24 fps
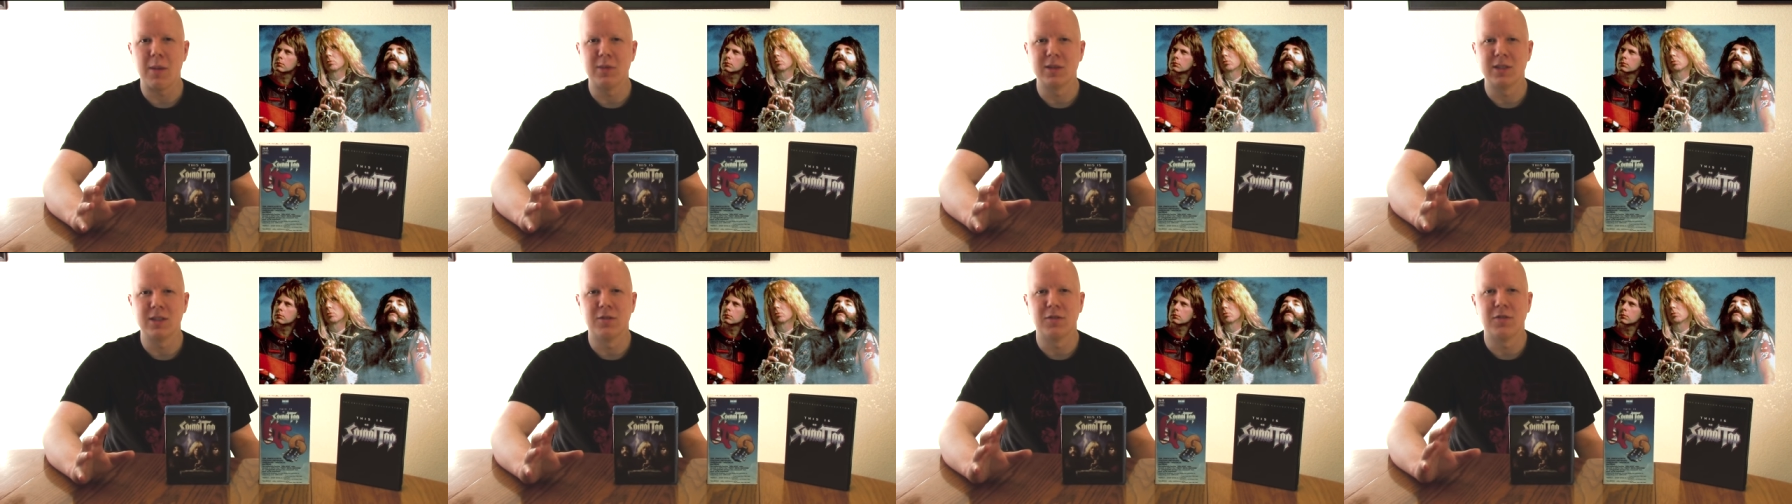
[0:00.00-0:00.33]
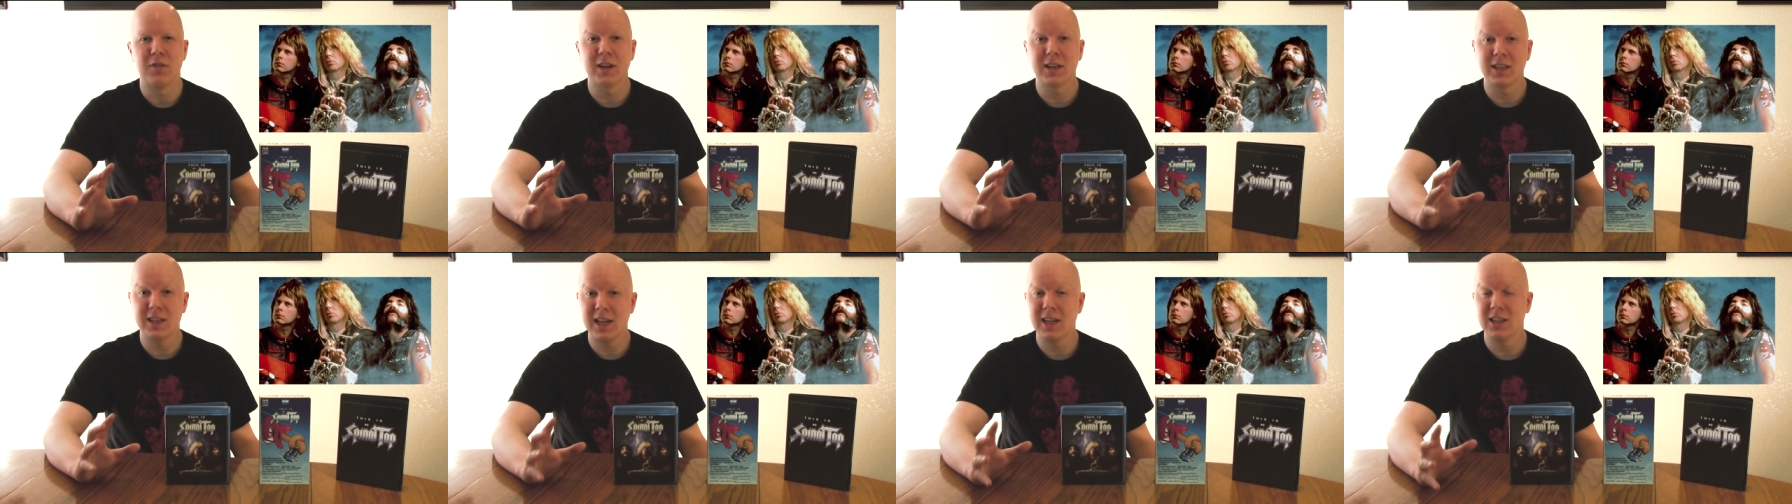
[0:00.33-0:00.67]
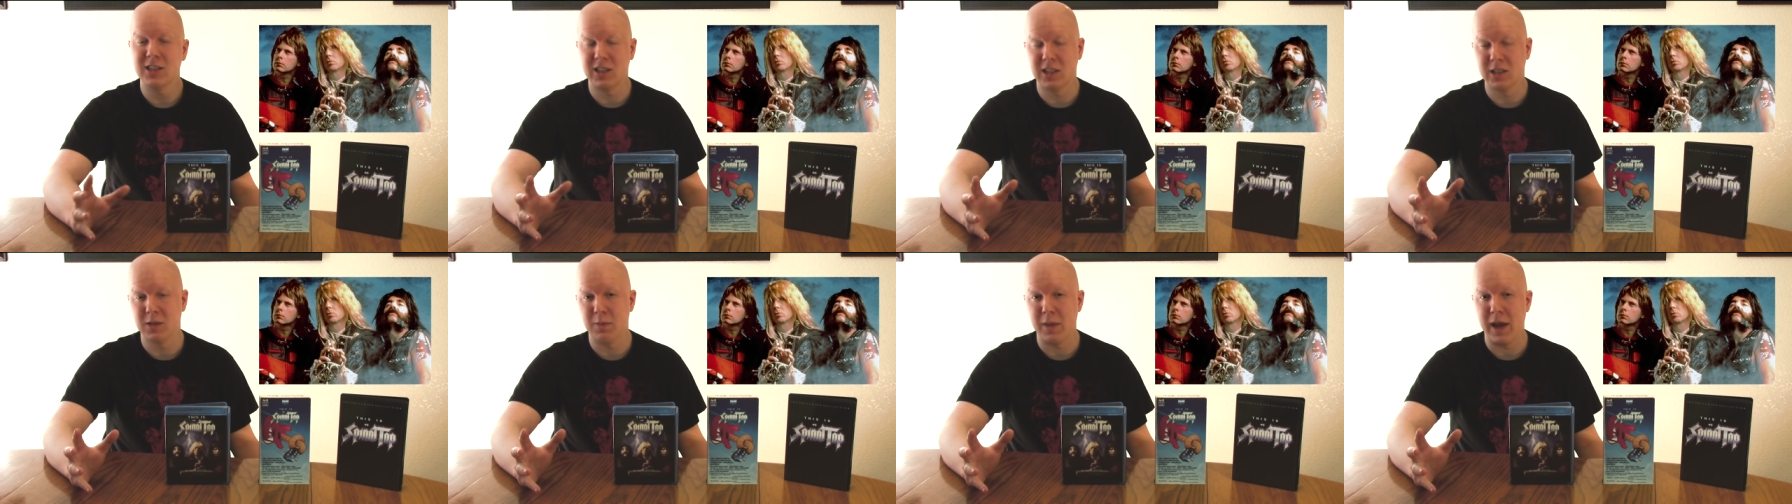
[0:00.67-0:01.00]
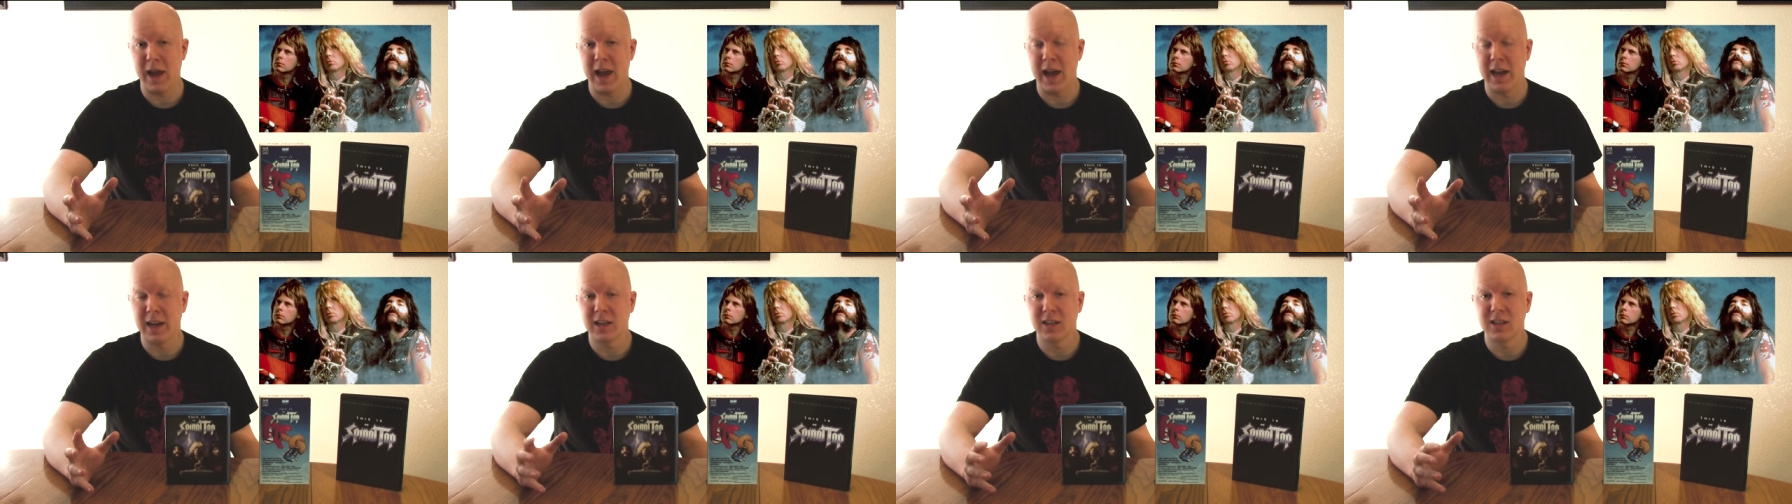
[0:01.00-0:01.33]
is a fictitious
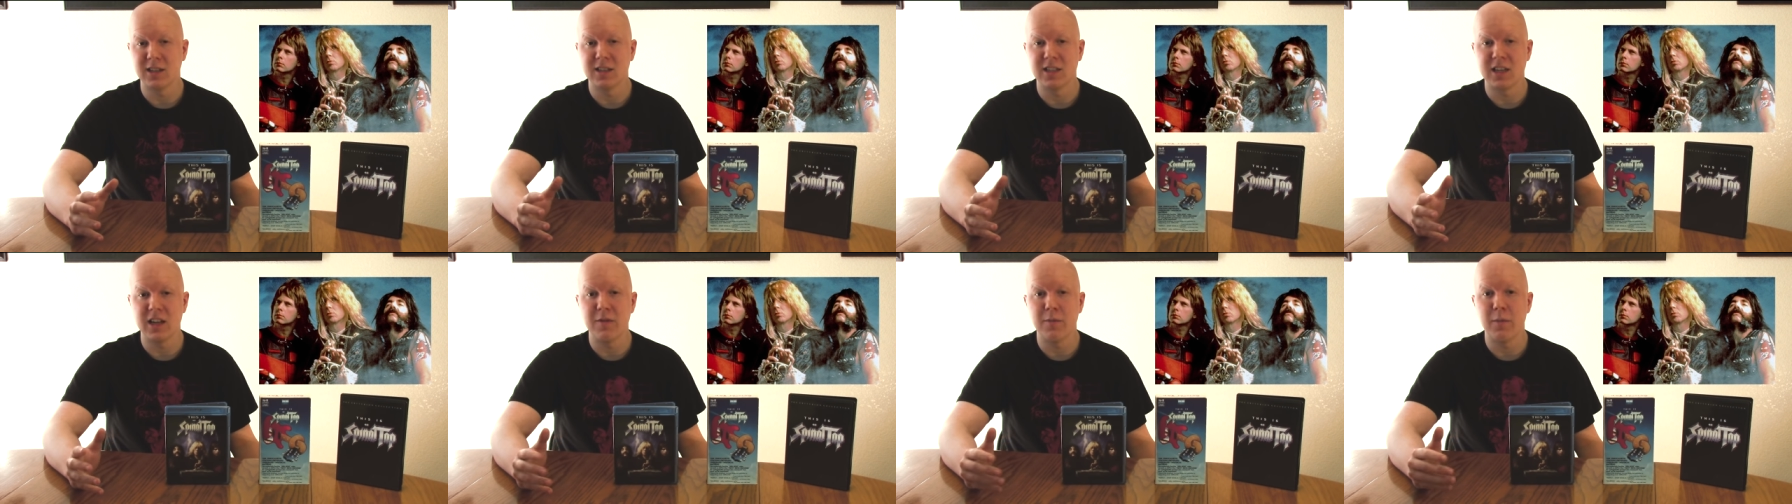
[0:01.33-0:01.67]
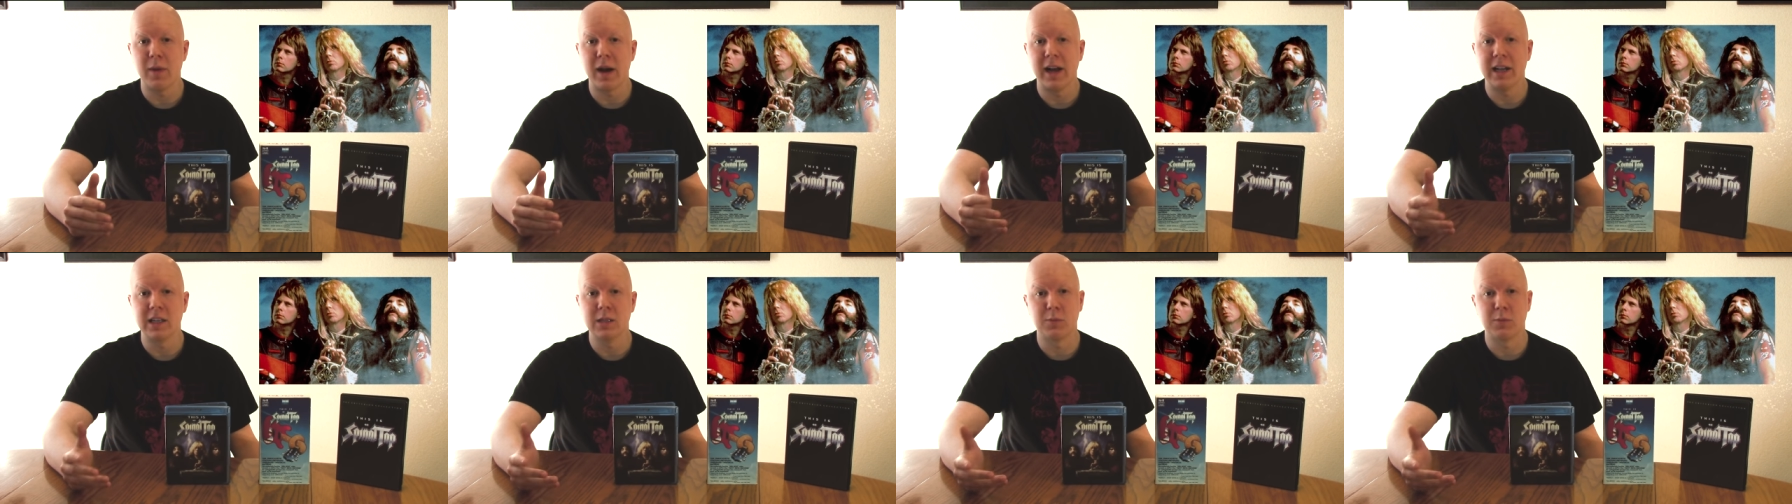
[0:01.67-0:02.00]
band conceived by its